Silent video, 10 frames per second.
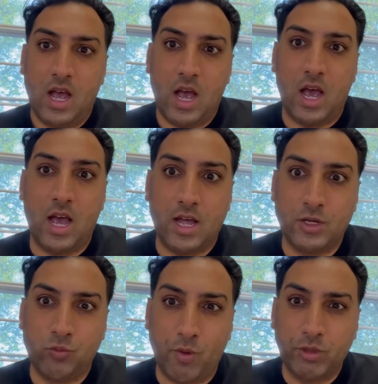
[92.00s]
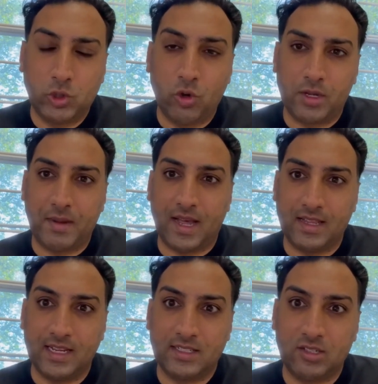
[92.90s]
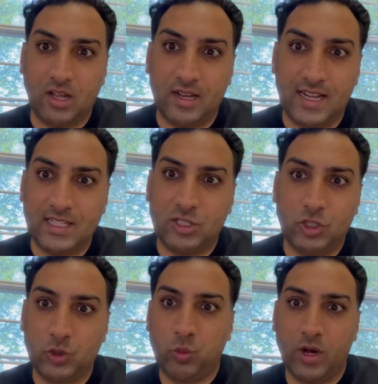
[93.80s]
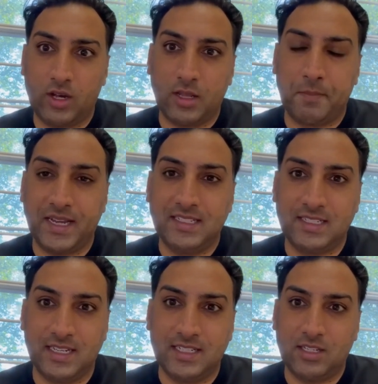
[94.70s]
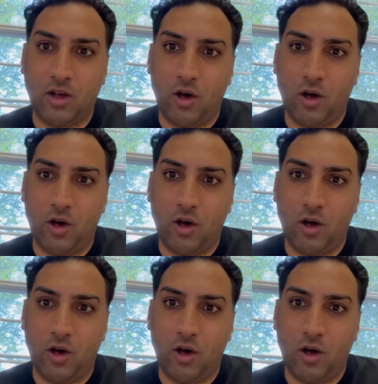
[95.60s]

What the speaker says: And when we're talking about this, let's just work on the basis